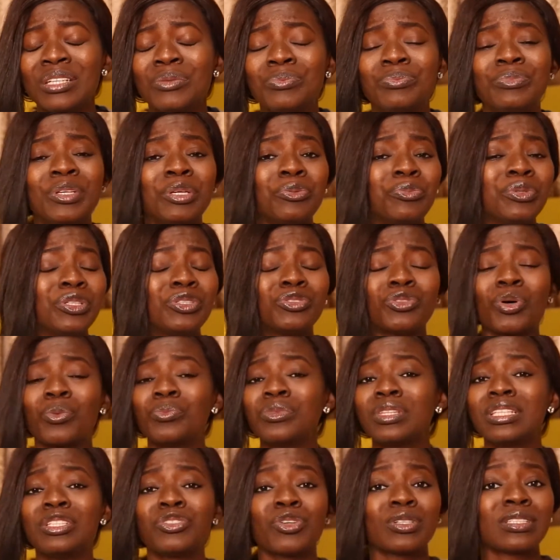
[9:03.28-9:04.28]
maybe
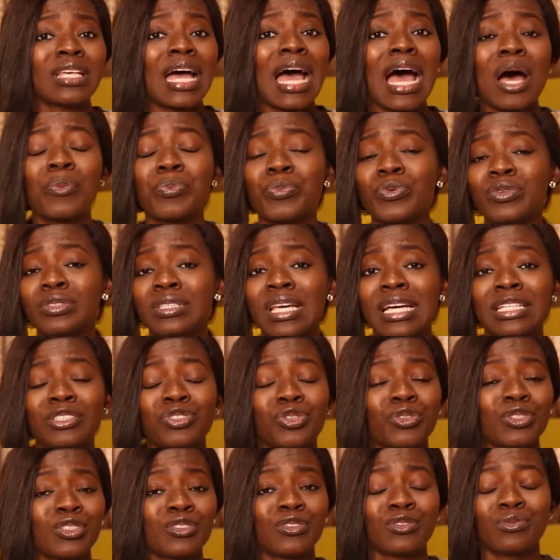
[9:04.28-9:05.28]
something just happened that
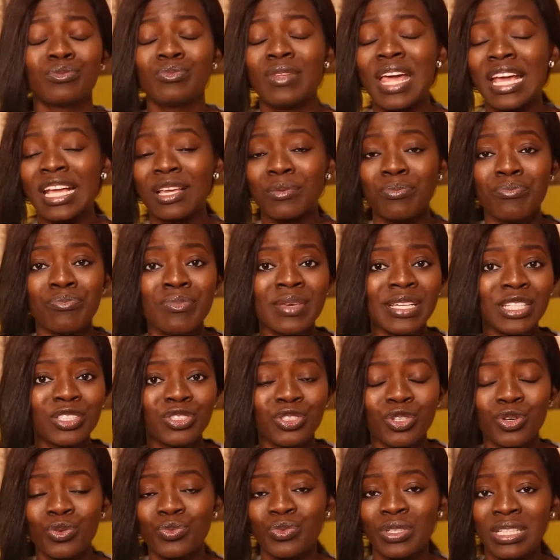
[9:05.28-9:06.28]
just like makes
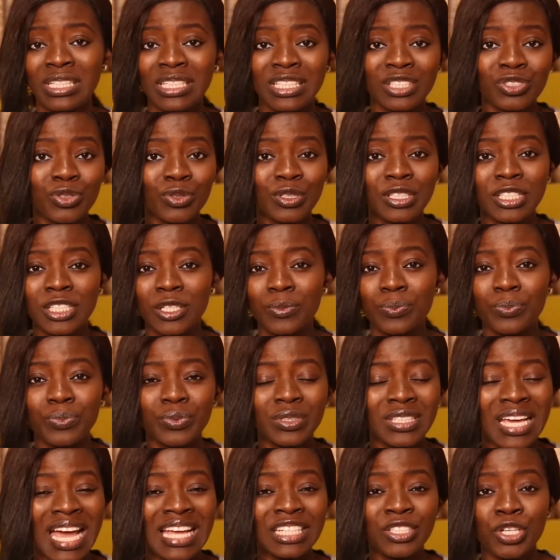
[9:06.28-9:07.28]
your relationship,
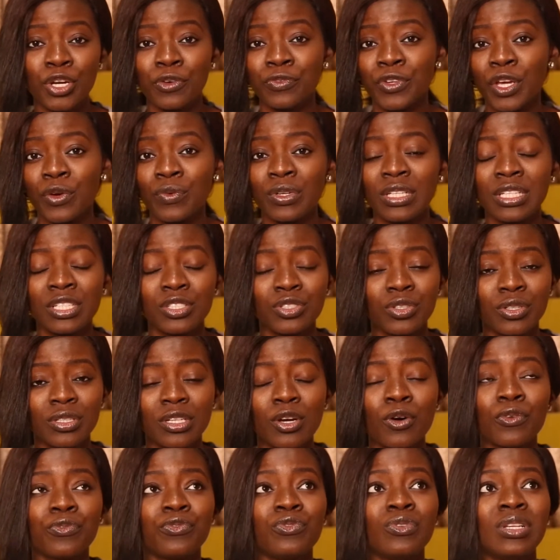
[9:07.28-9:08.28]
the idea of your
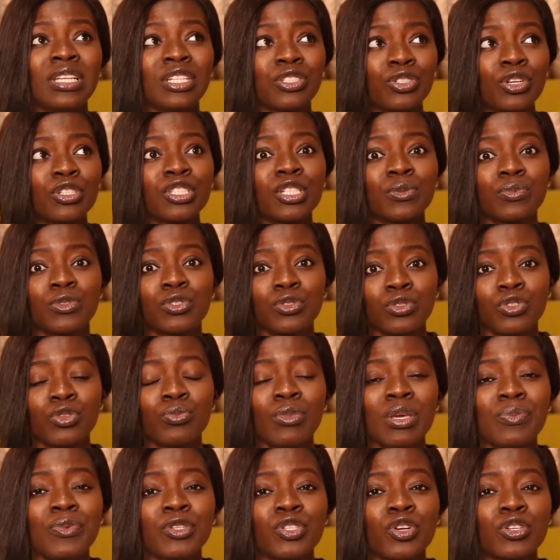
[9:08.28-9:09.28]
relationship to you,
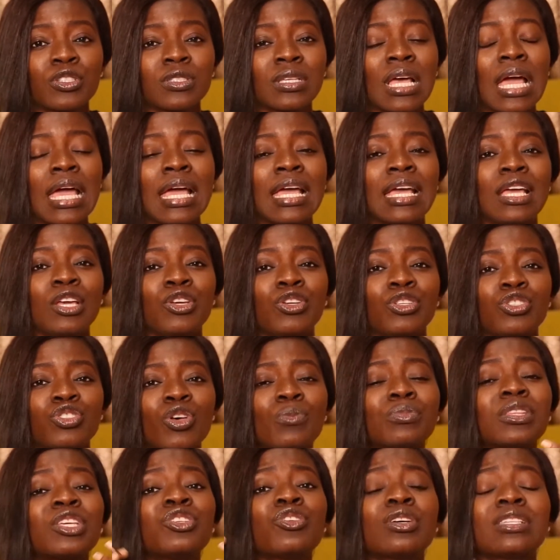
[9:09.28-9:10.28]
maybe just
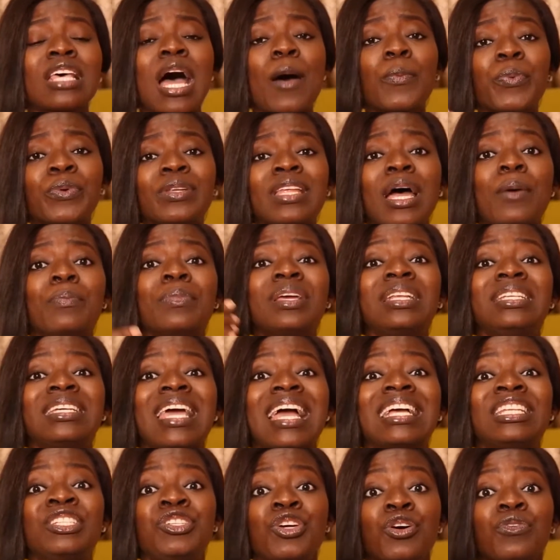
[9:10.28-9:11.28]
something just happened that made the
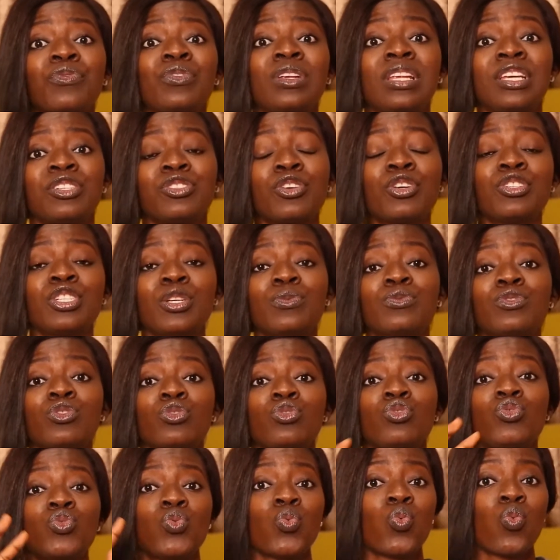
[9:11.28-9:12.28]
idea of relationship to
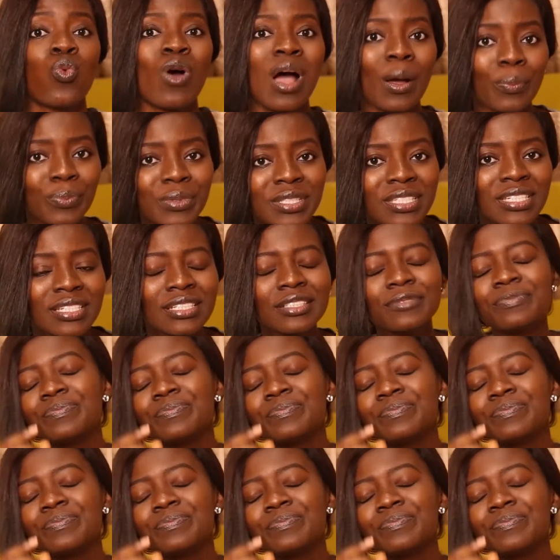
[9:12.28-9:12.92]
you warped.